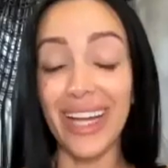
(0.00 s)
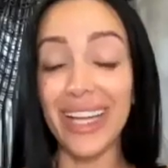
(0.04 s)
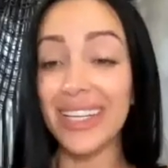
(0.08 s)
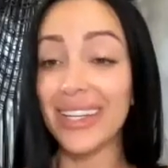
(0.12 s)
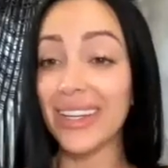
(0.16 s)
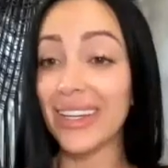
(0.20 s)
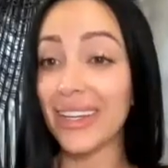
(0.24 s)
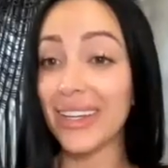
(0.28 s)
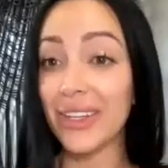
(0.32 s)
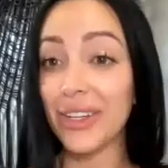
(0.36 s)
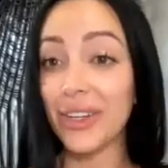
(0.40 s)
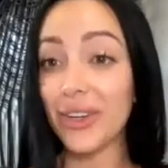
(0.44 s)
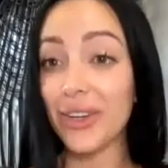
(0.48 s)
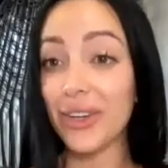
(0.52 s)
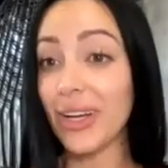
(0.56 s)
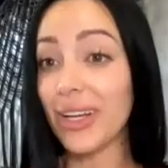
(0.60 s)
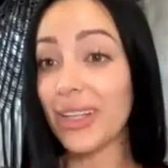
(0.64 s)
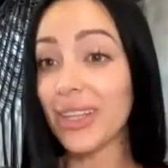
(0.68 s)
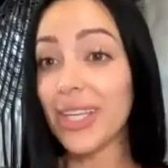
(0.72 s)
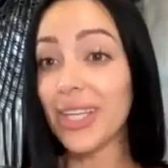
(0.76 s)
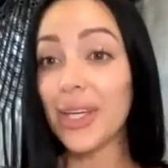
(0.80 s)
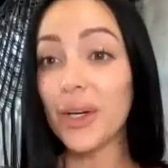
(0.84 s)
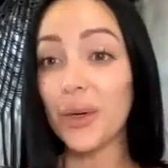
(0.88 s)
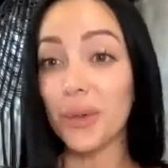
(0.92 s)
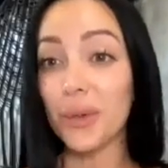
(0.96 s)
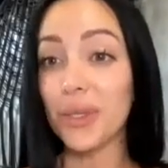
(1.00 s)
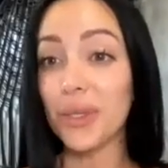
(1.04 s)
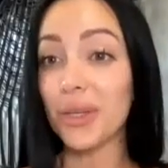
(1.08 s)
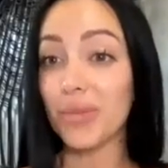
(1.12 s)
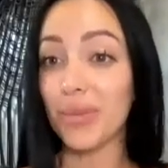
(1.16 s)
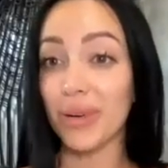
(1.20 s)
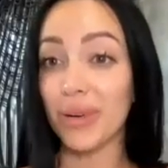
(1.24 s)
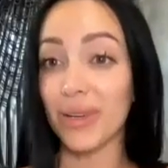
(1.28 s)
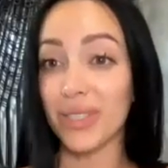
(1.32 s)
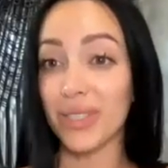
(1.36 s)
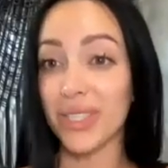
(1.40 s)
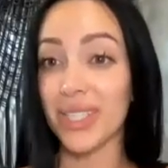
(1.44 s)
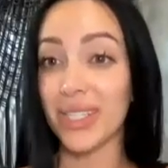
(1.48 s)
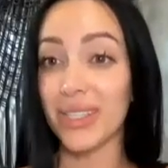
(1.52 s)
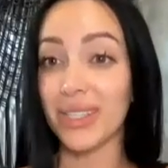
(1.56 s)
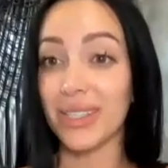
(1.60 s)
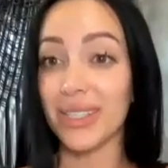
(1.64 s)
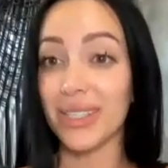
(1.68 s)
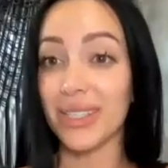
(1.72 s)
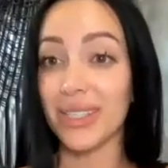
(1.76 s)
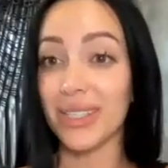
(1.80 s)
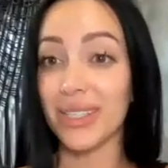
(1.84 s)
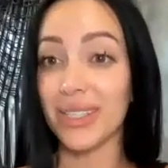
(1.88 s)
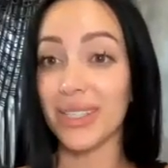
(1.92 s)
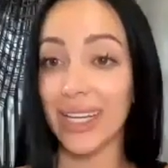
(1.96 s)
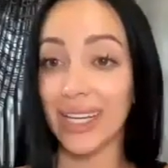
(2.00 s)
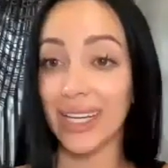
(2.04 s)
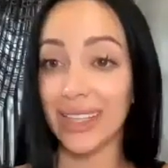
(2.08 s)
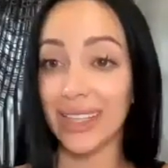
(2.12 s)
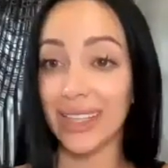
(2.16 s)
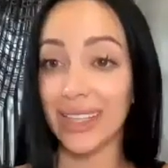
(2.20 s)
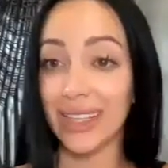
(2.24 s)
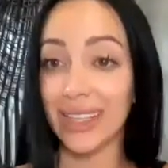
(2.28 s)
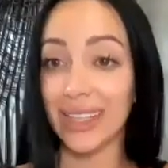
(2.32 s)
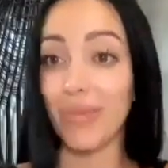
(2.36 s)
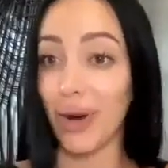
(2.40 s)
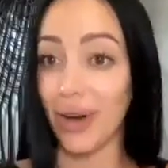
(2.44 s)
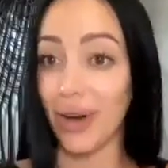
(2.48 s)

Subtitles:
And you're not the only person who thinks that